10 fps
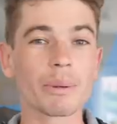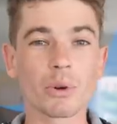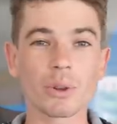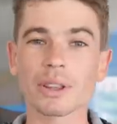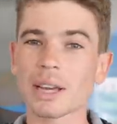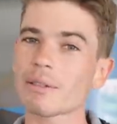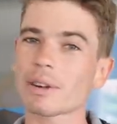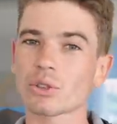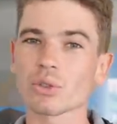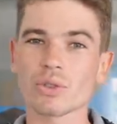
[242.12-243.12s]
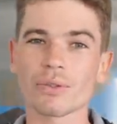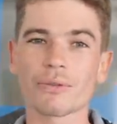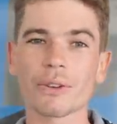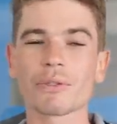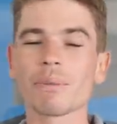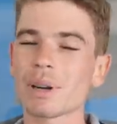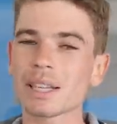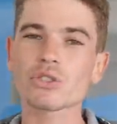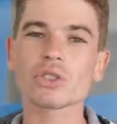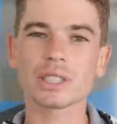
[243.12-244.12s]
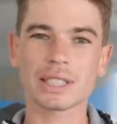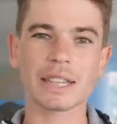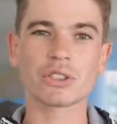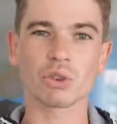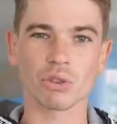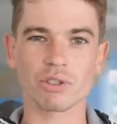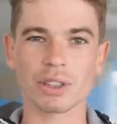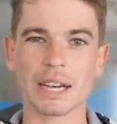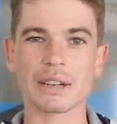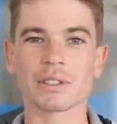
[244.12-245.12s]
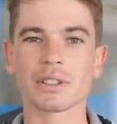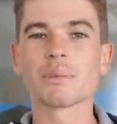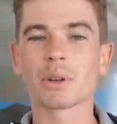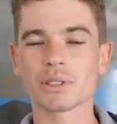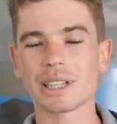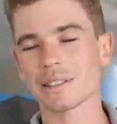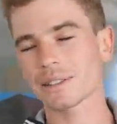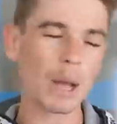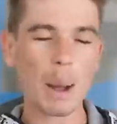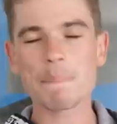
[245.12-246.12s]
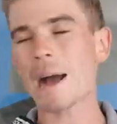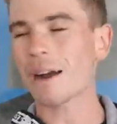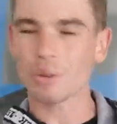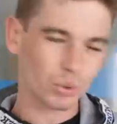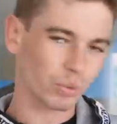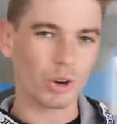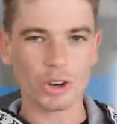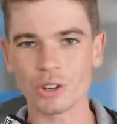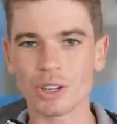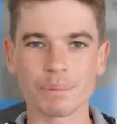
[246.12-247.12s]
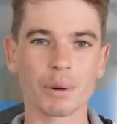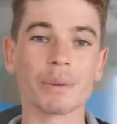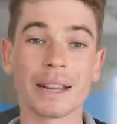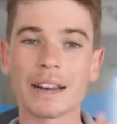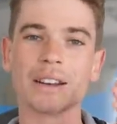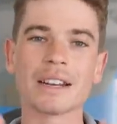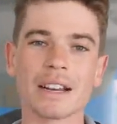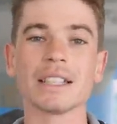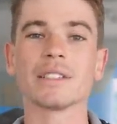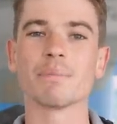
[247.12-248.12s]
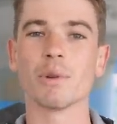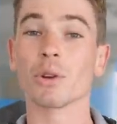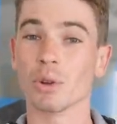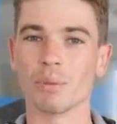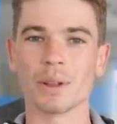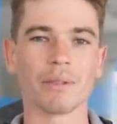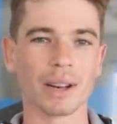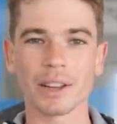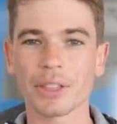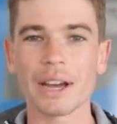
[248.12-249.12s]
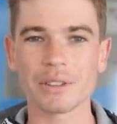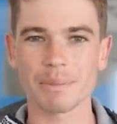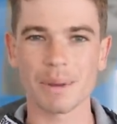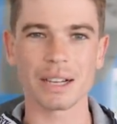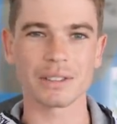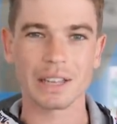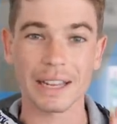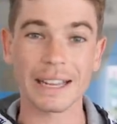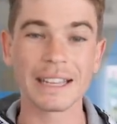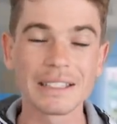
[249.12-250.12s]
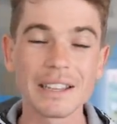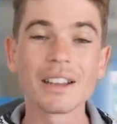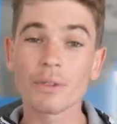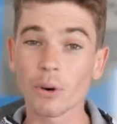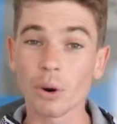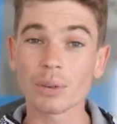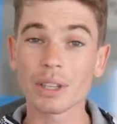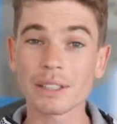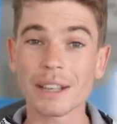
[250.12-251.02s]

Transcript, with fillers: been more than that, around 250, but let's just say 200,000 because that's about what you can probably get a nice model with around a thousand miles like his for these